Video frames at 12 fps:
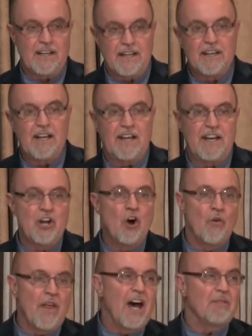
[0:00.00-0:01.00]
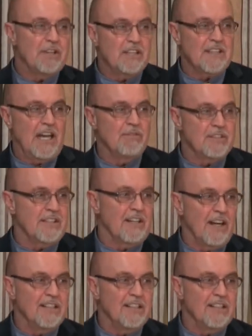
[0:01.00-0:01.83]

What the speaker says: And I know that because I was there.